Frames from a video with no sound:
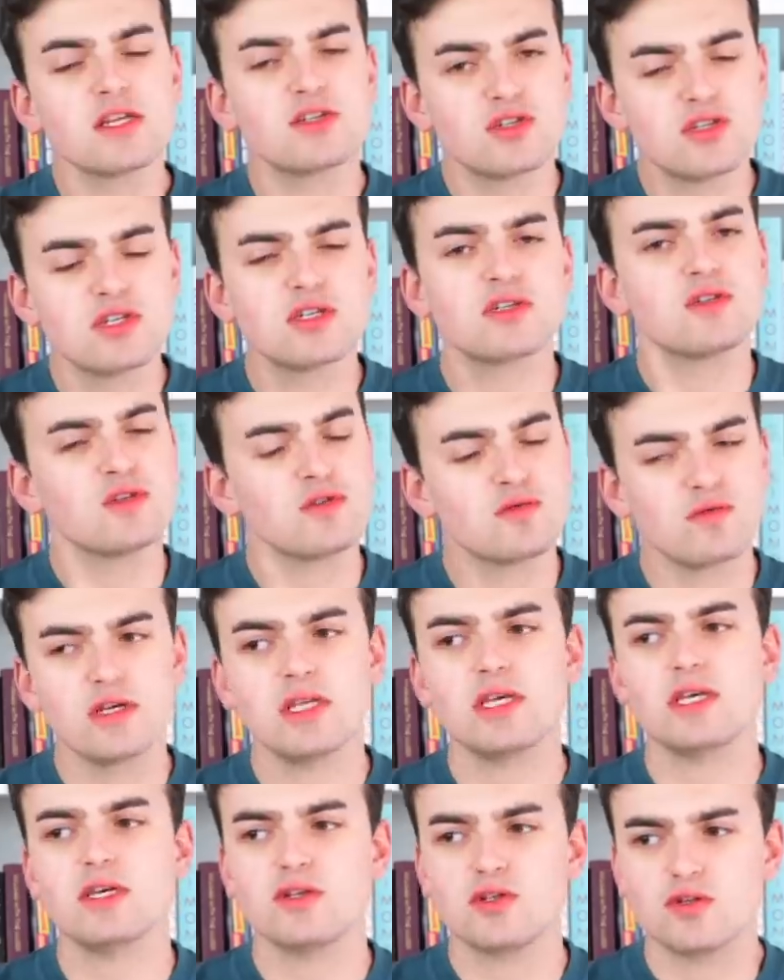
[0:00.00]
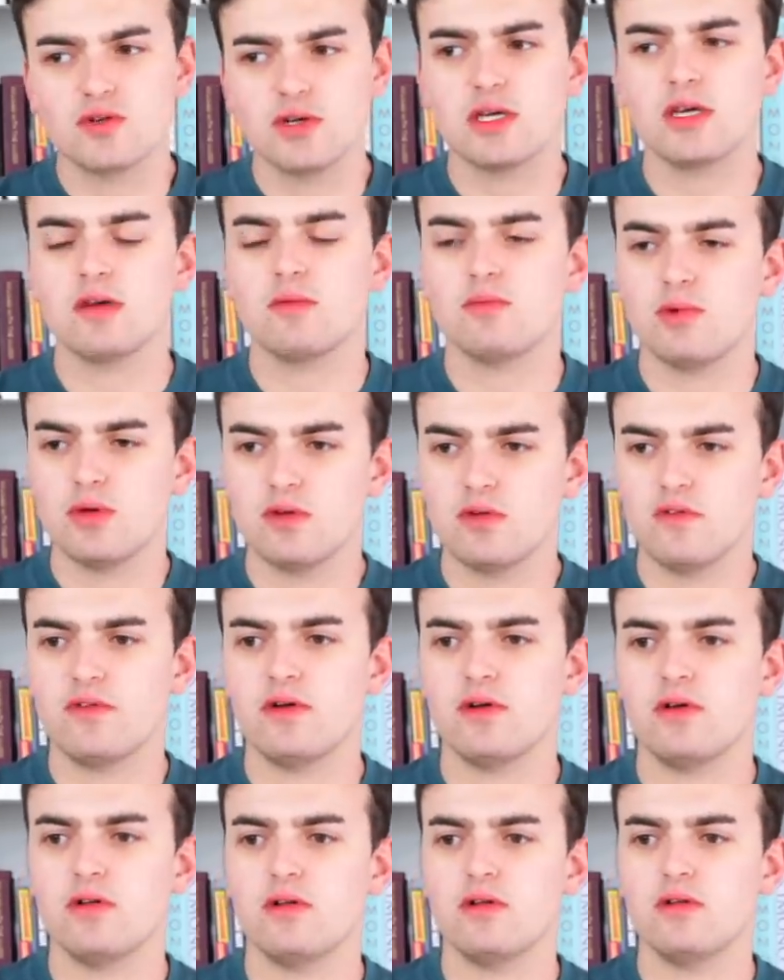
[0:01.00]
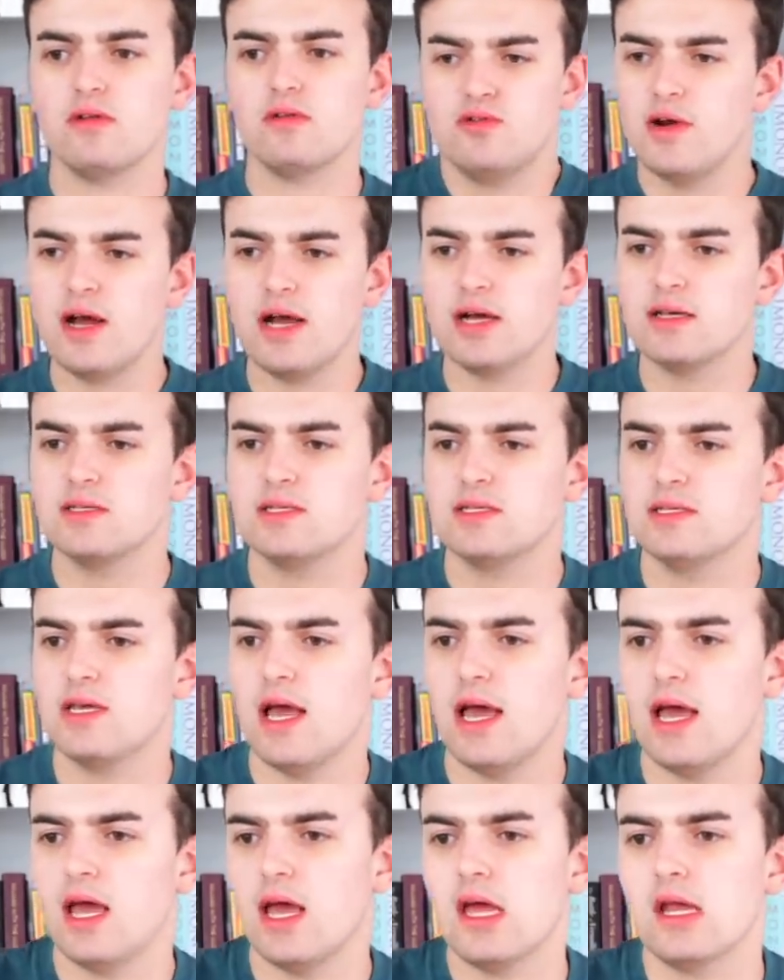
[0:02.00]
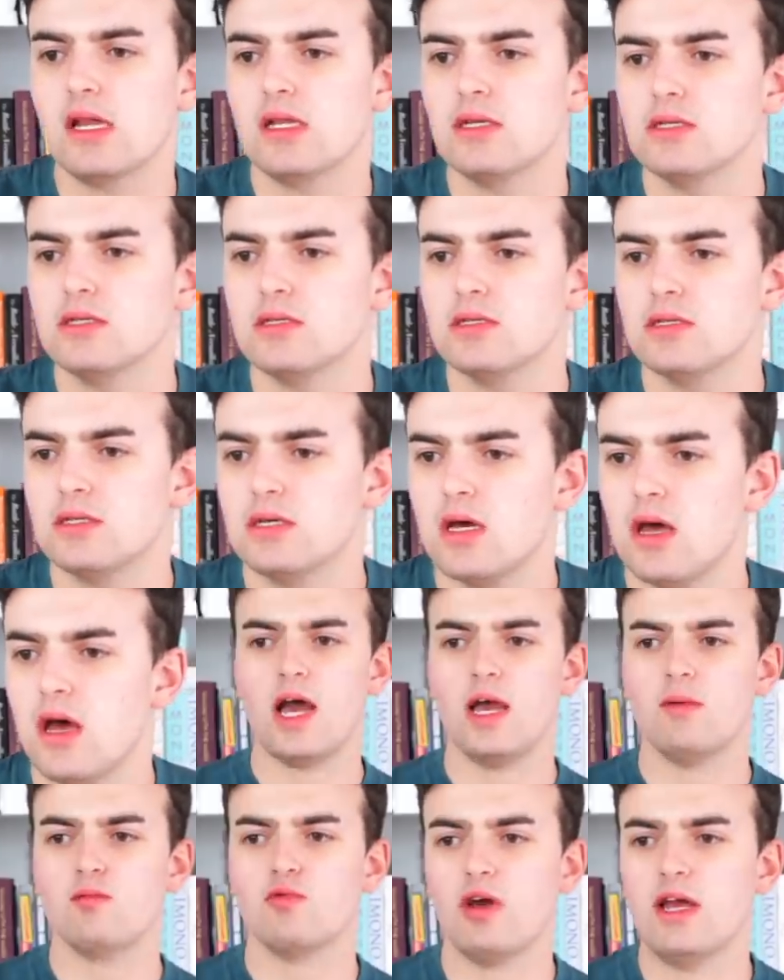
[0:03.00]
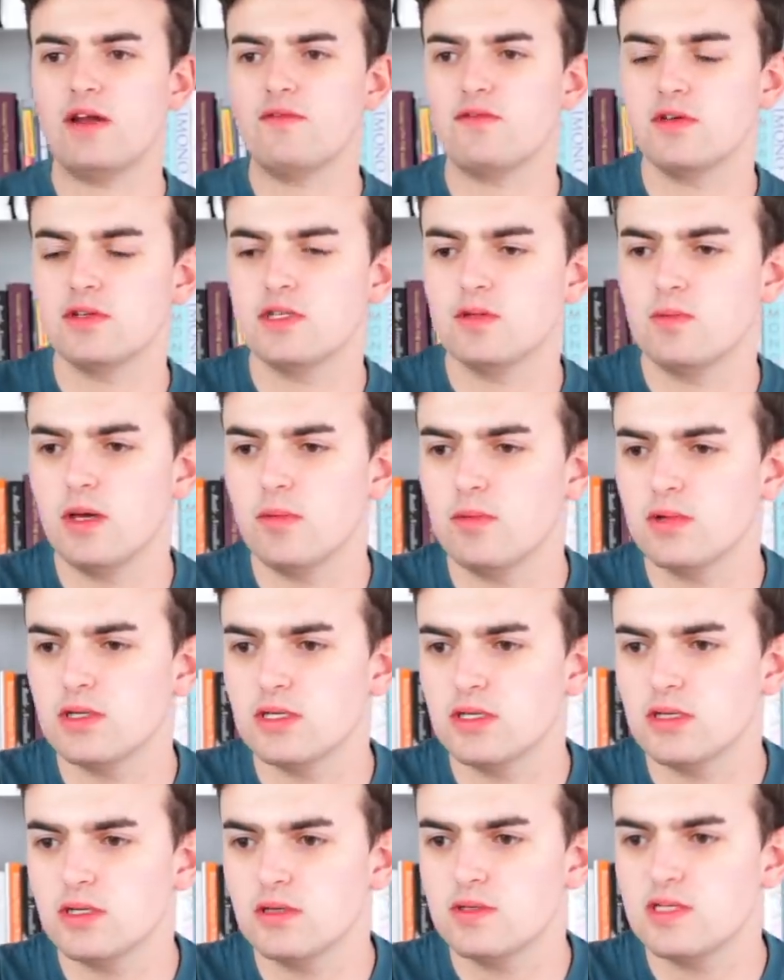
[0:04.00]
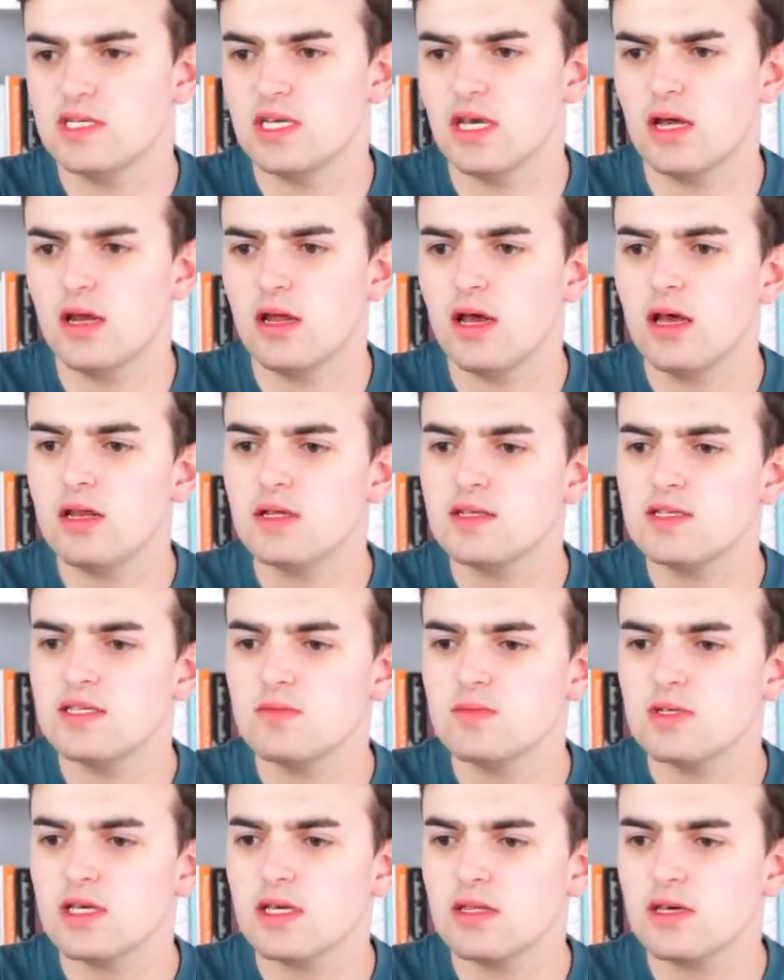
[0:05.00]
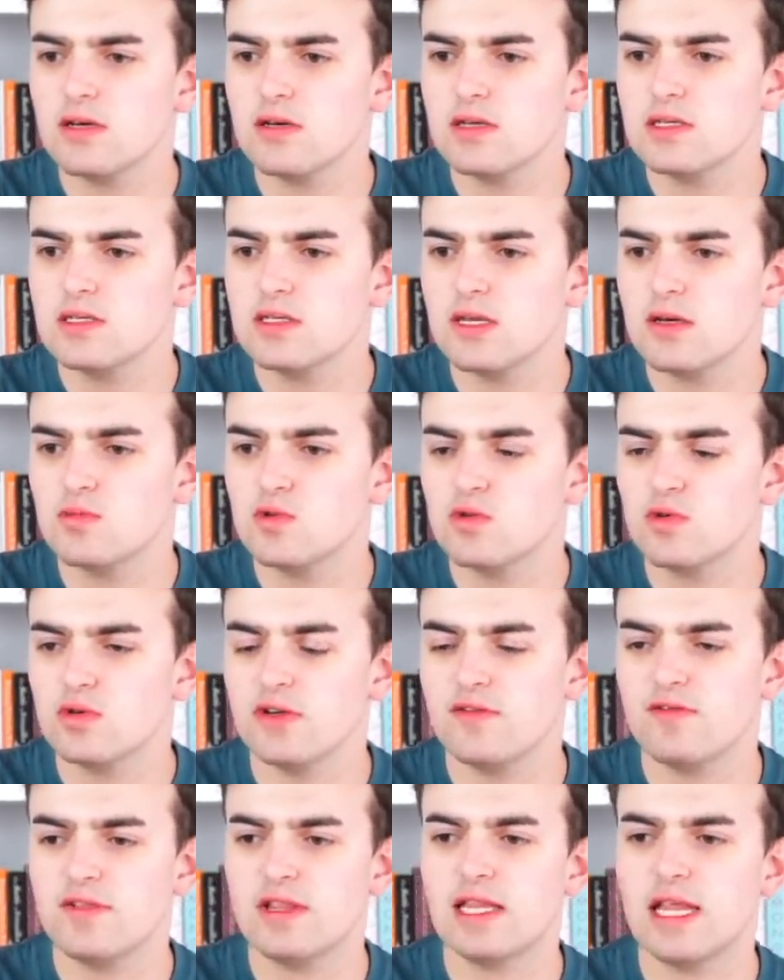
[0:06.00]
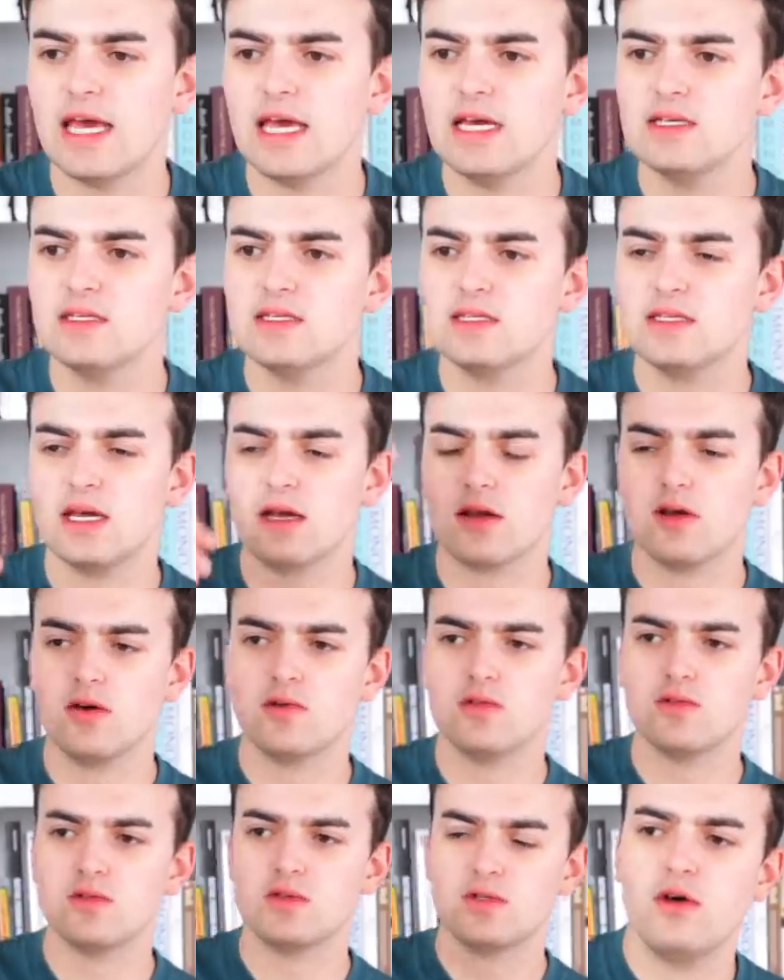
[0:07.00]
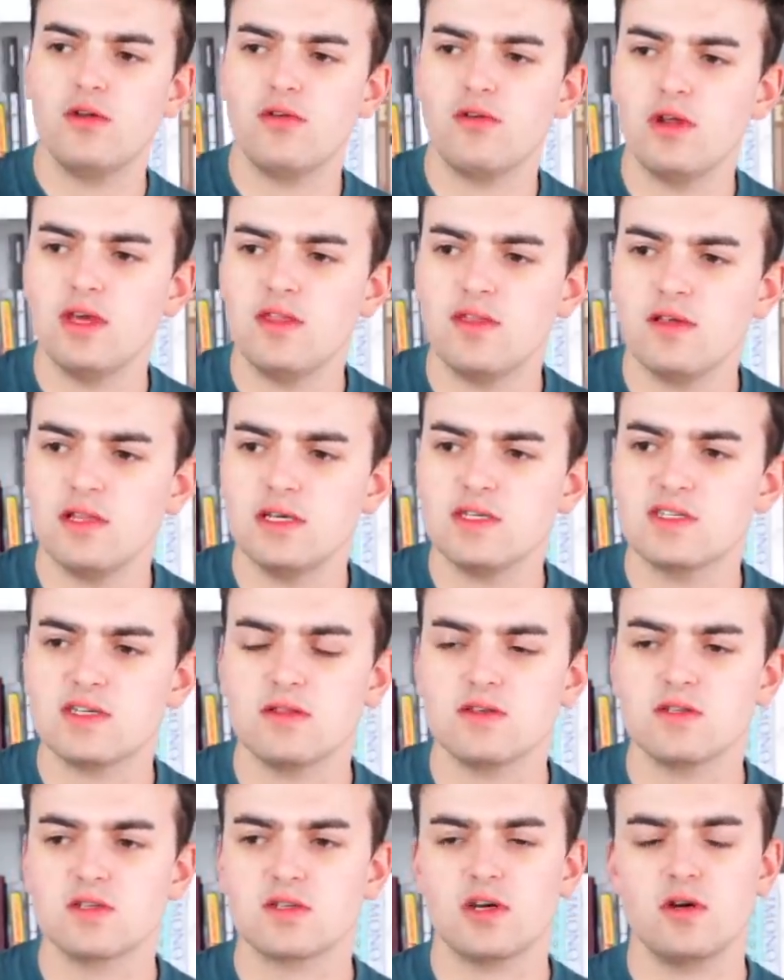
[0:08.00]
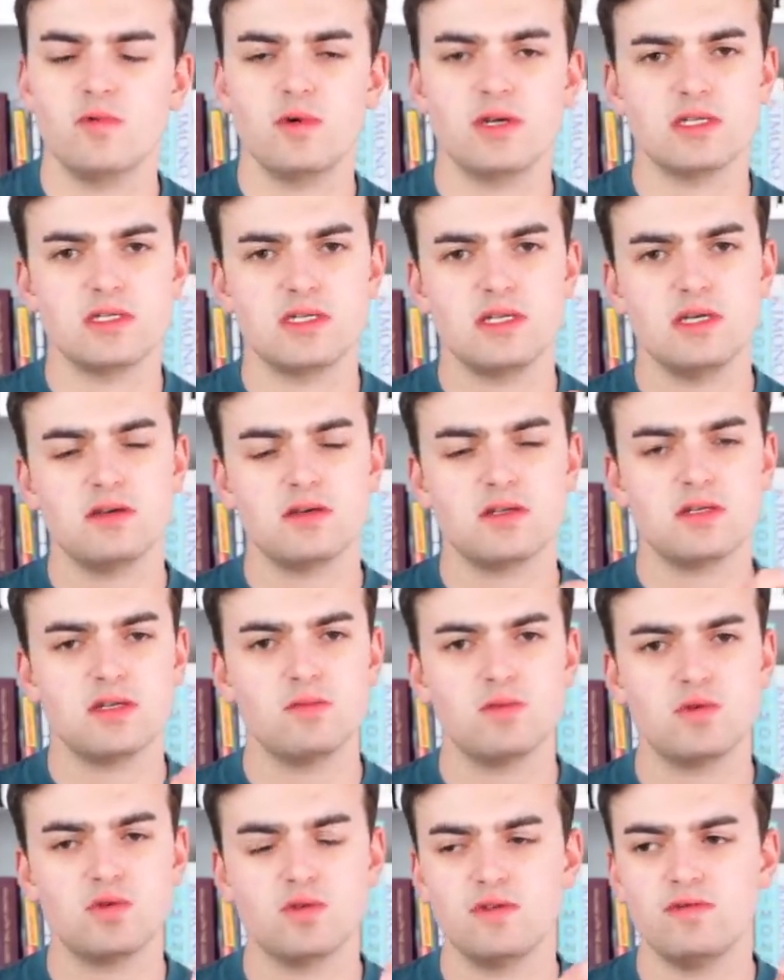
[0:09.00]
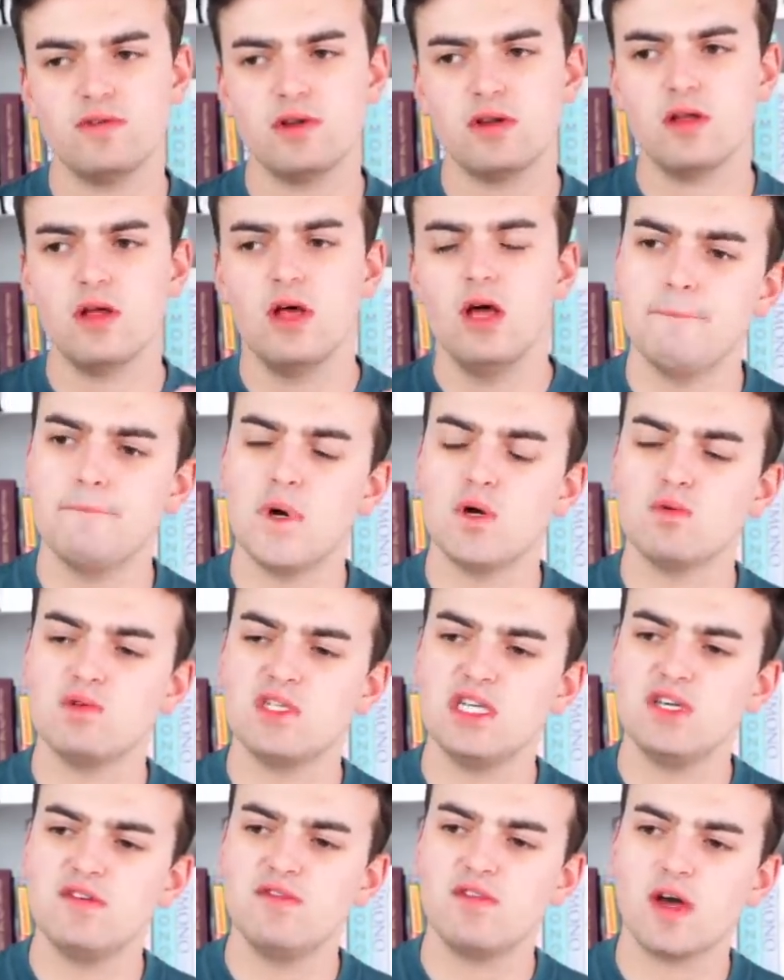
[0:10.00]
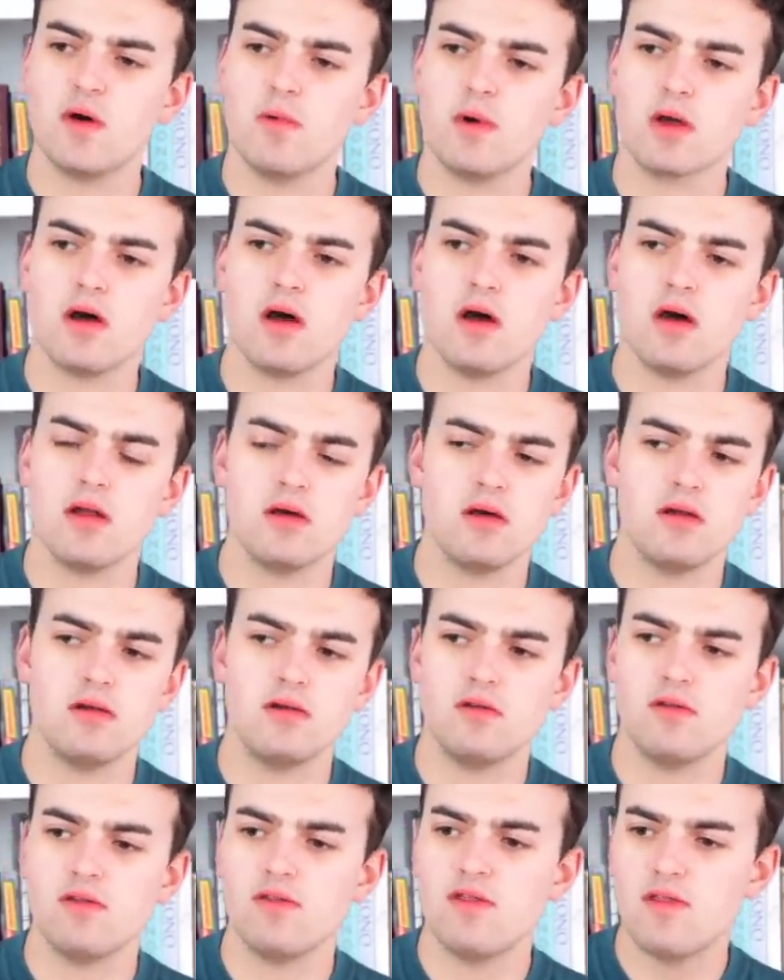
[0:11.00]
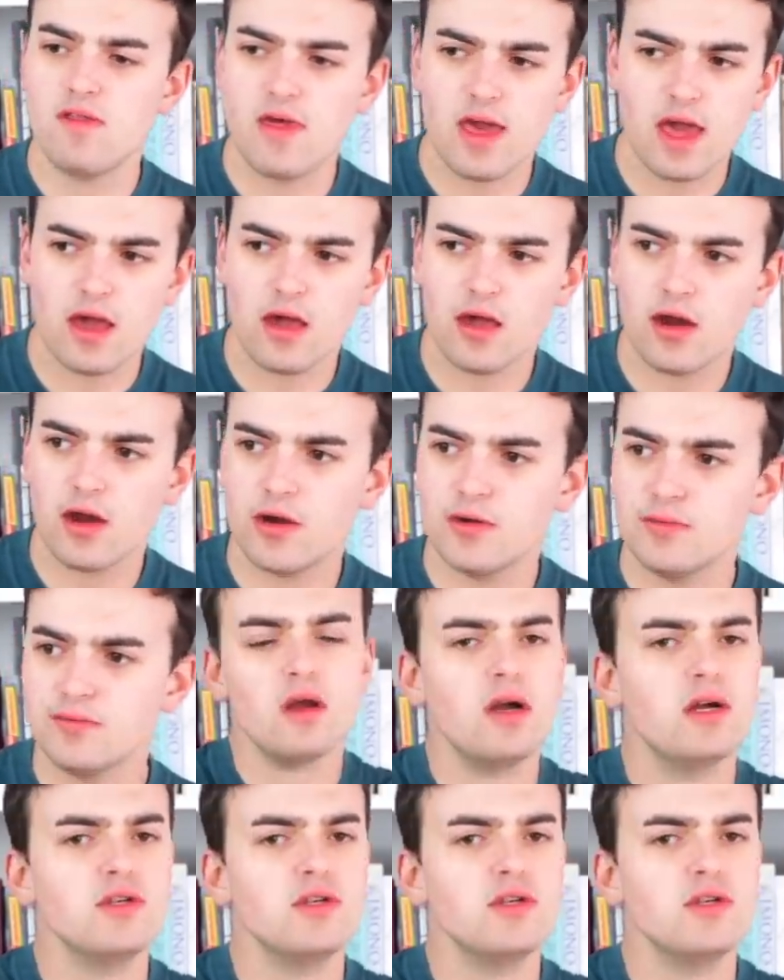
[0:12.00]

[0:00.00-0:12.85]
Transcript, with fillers: It's just a really intriguing, beautiful dress, and I'm grateful to be able to see it. And it seems like there is some sort of lace that goes underneath, at least on the skirt. We can see there's some sort of little motif going on under there.